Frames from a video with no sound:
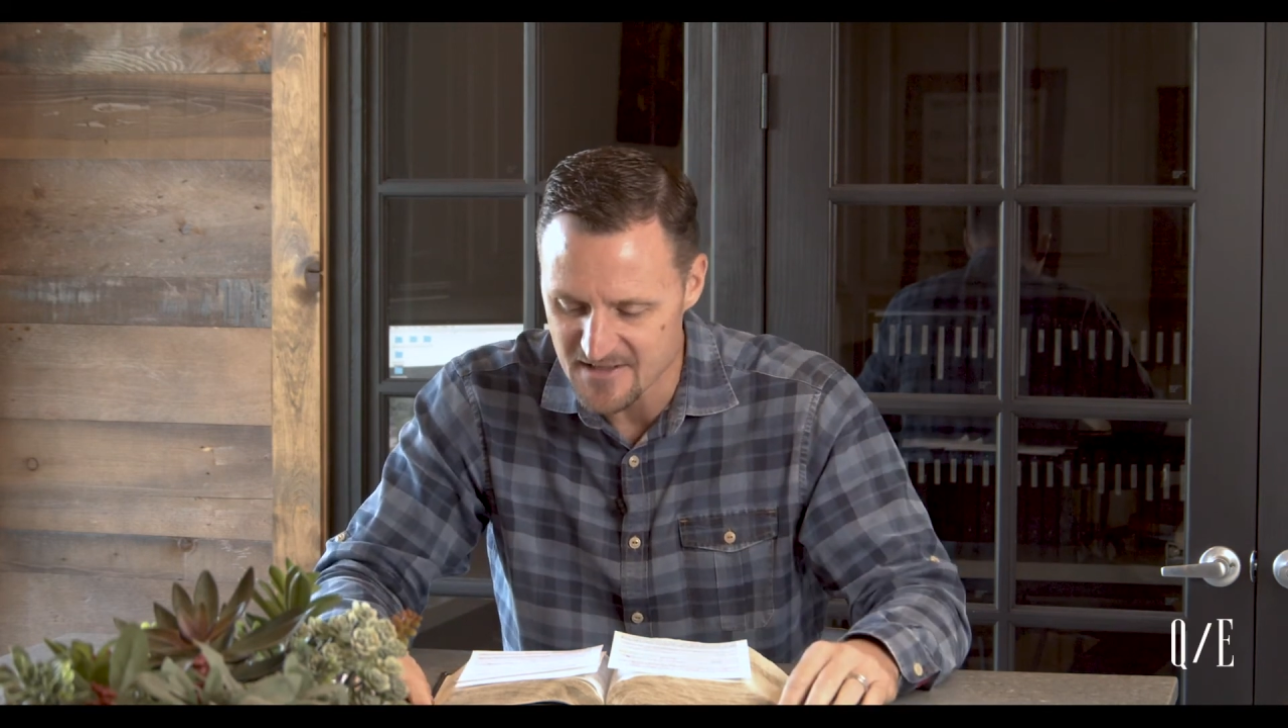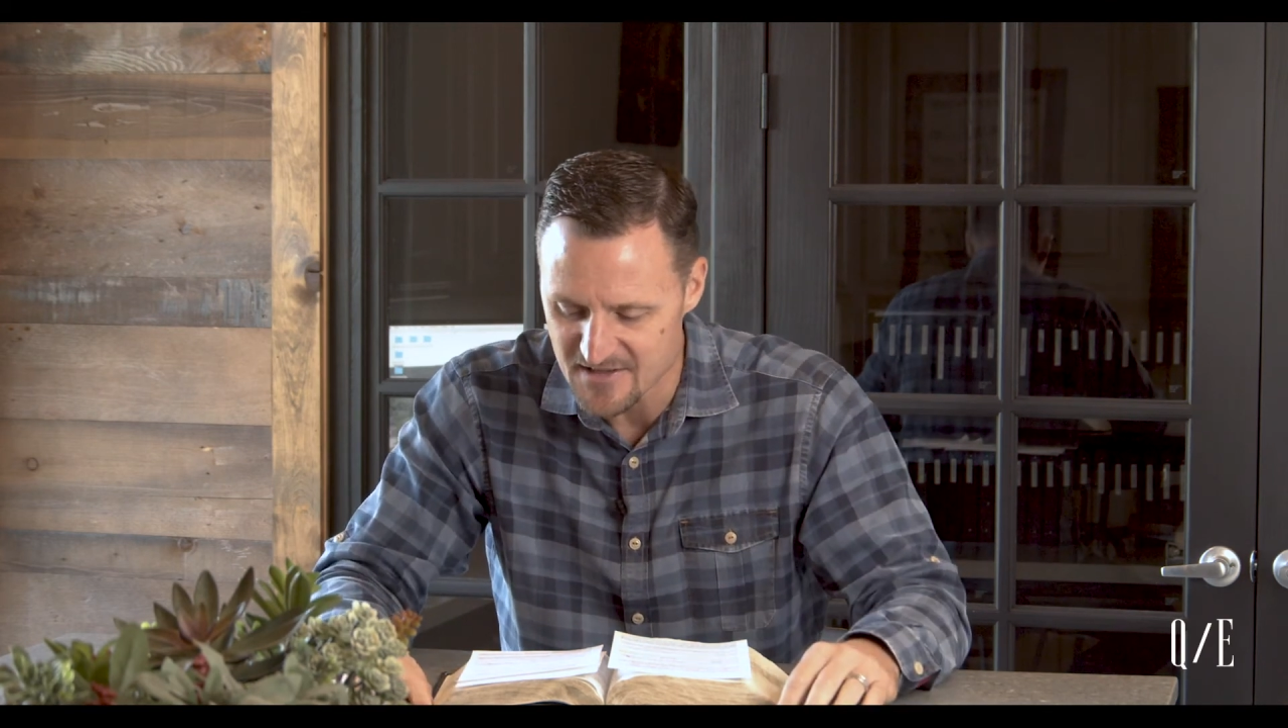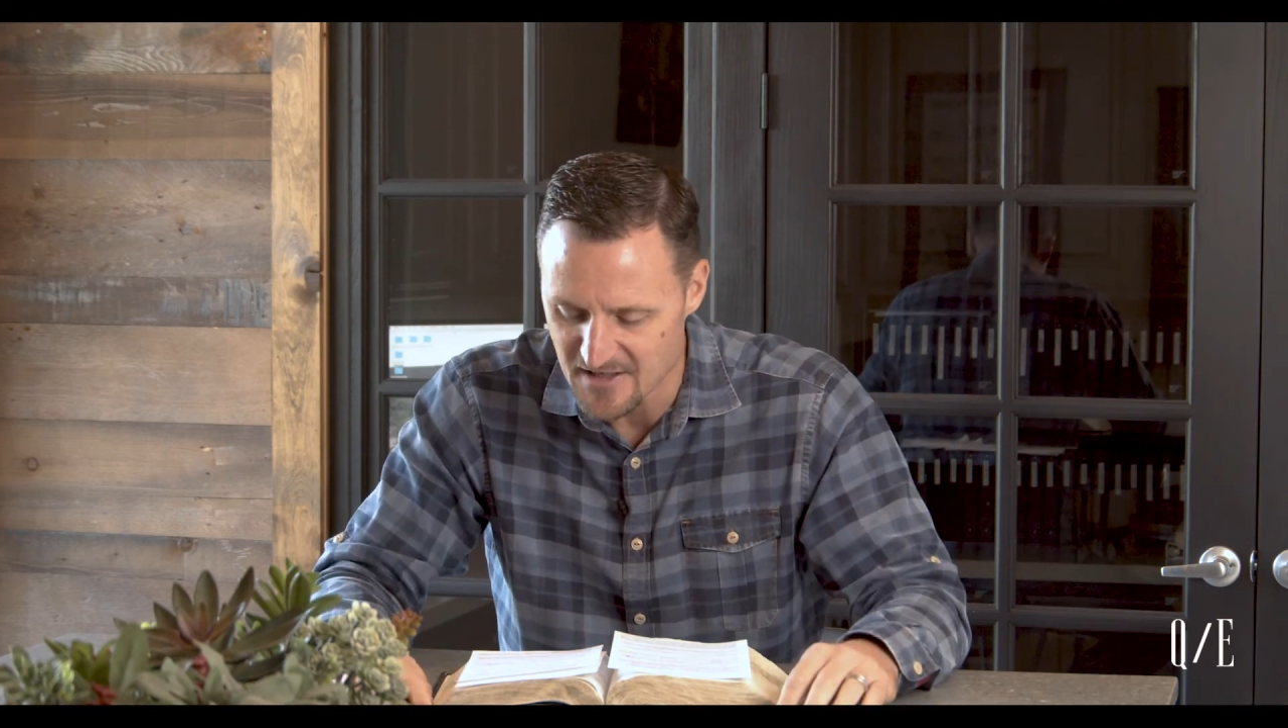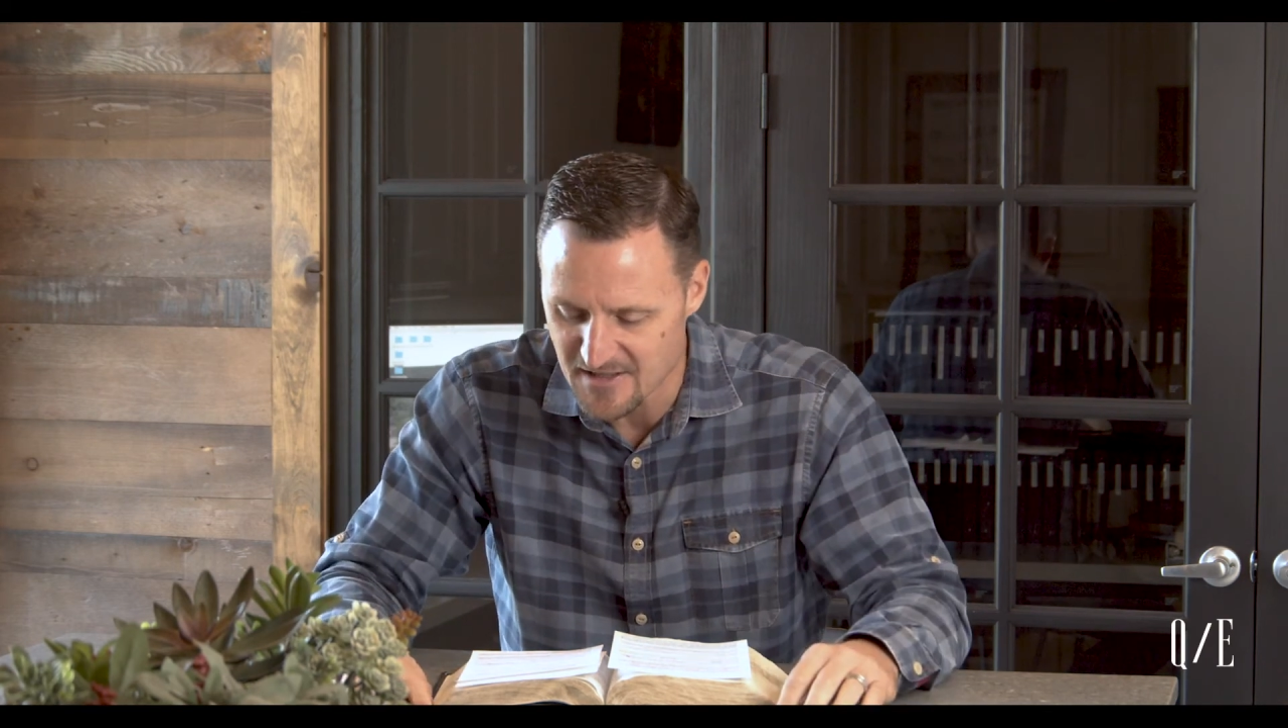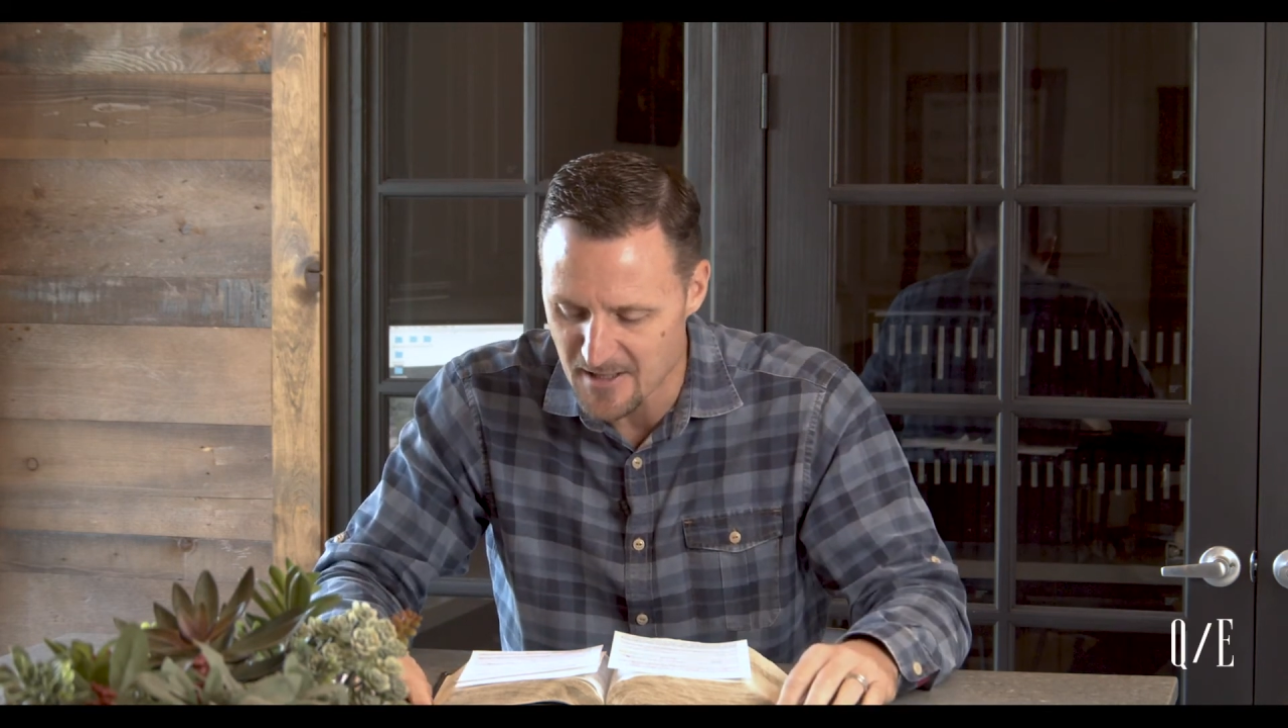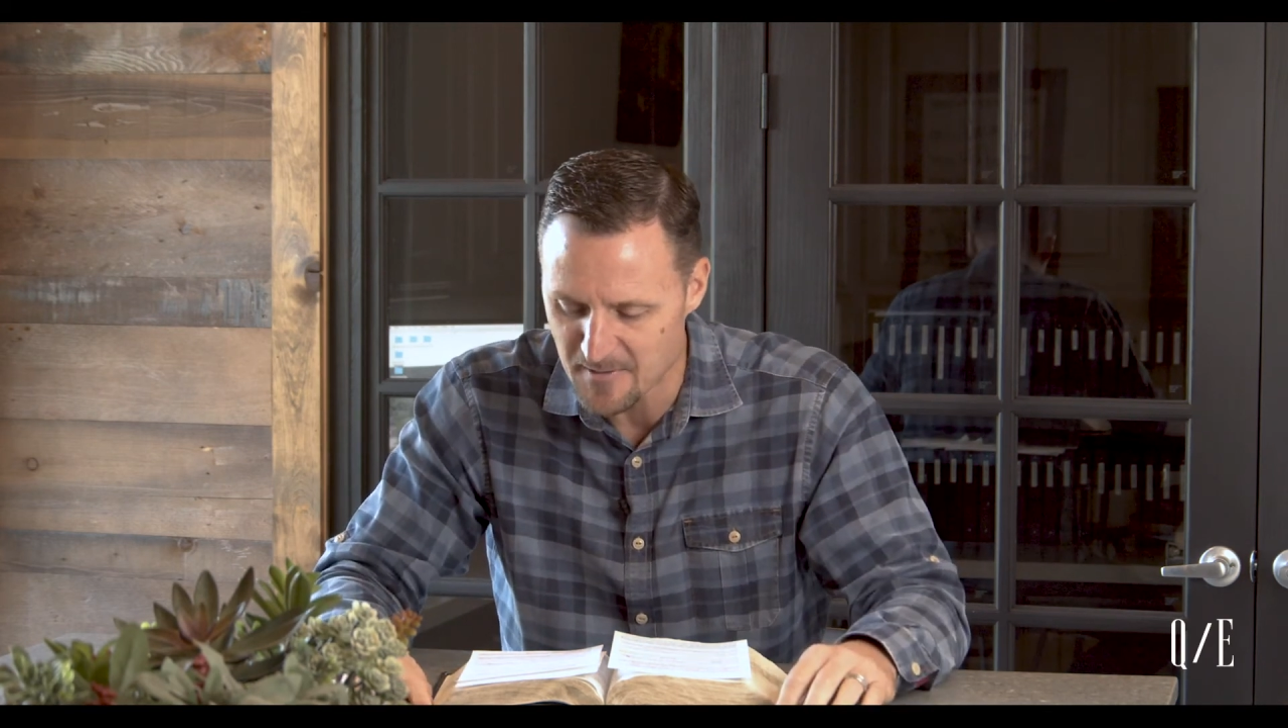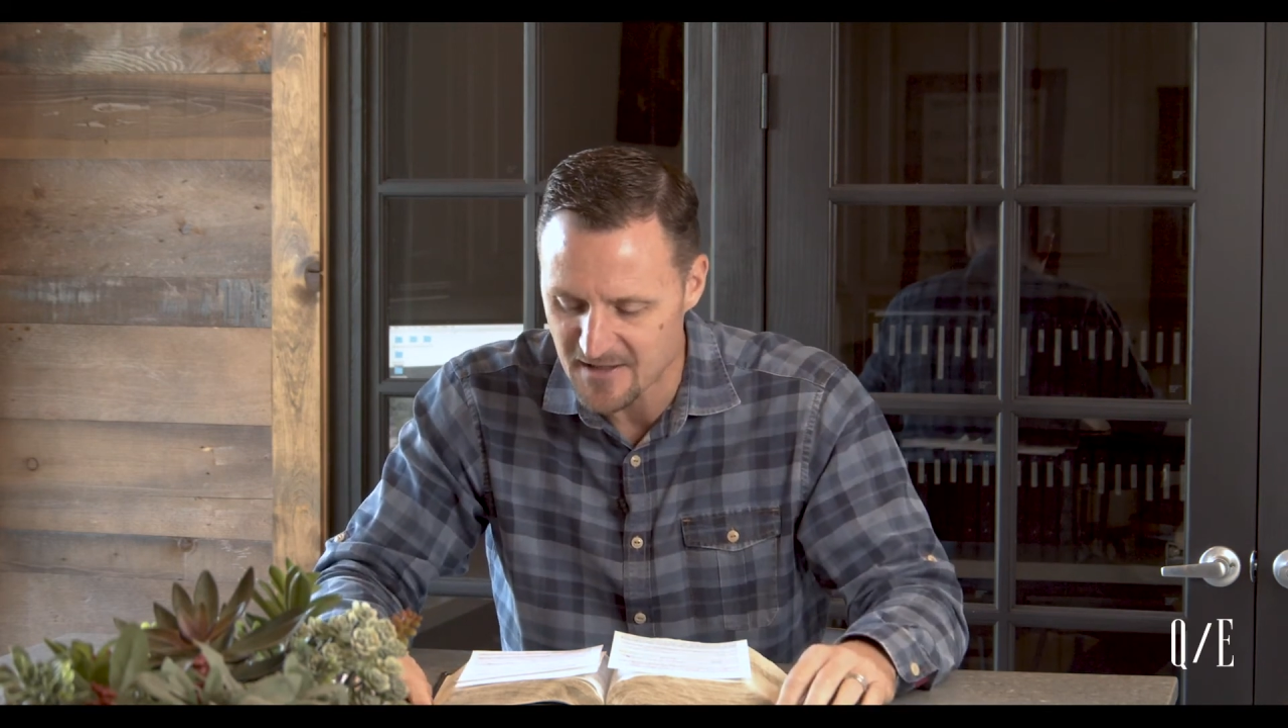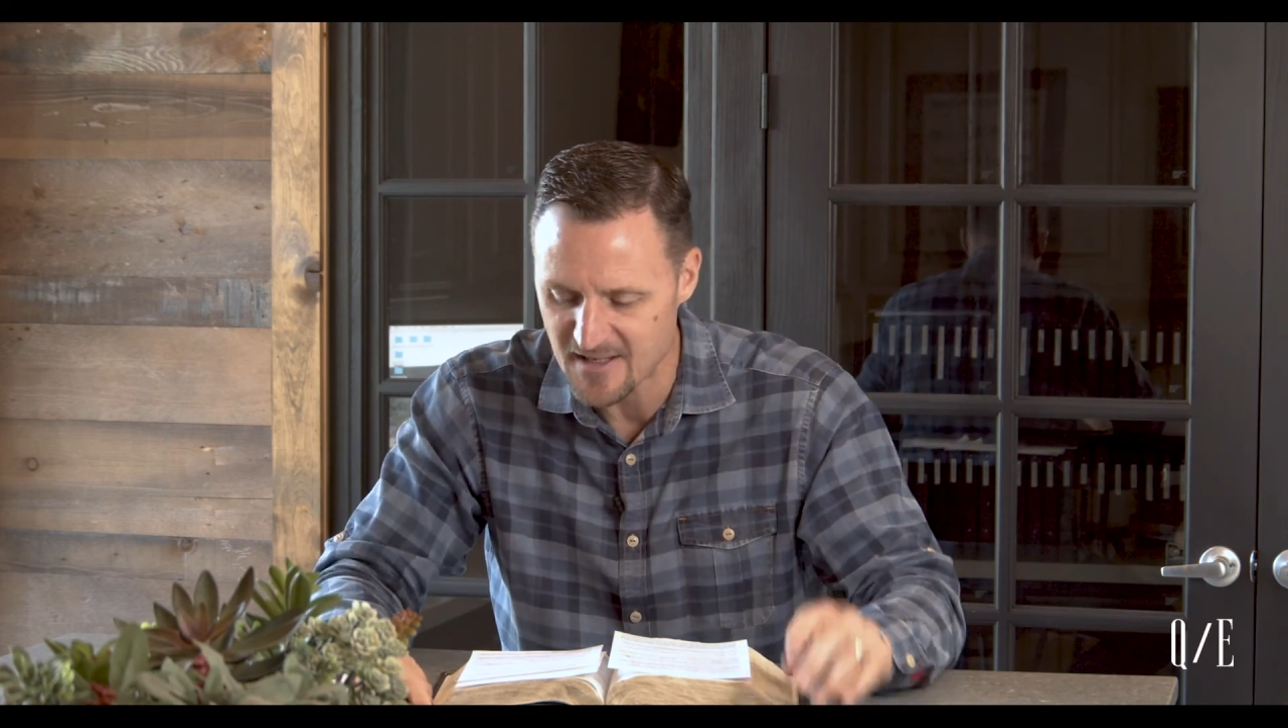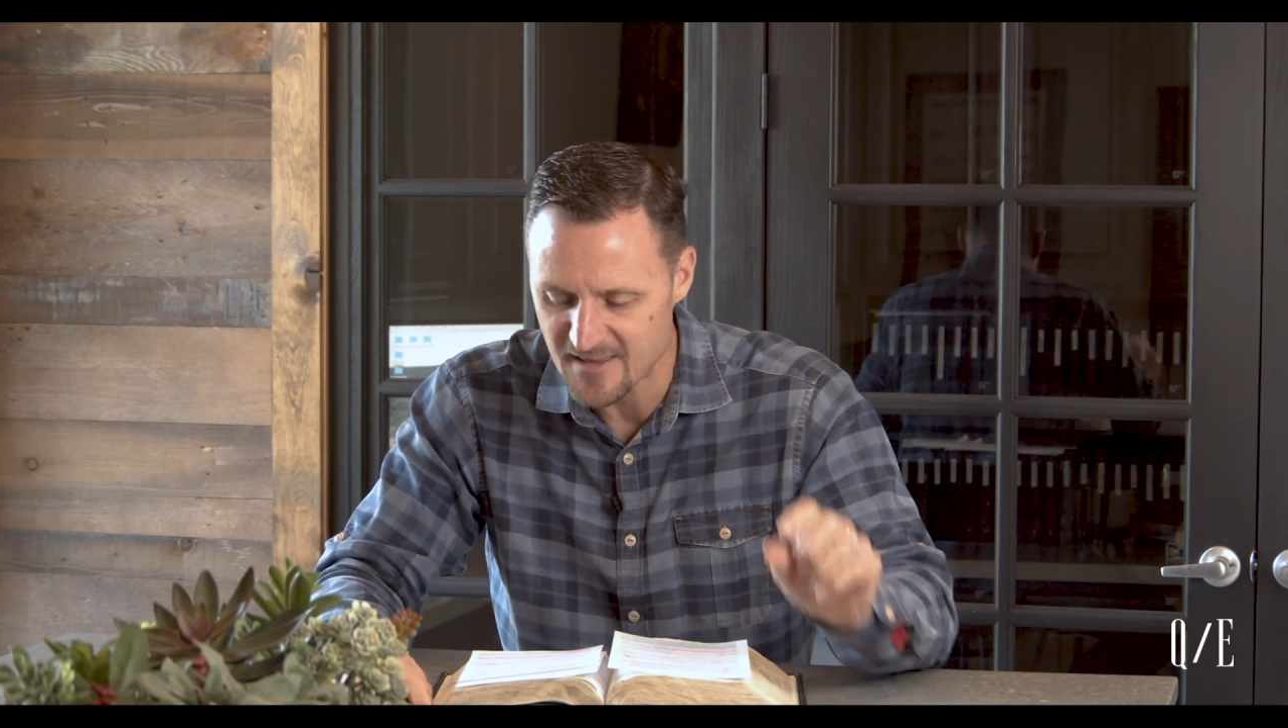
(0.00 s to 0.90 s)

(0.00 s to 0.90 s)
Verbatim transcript: He said, "Timothy,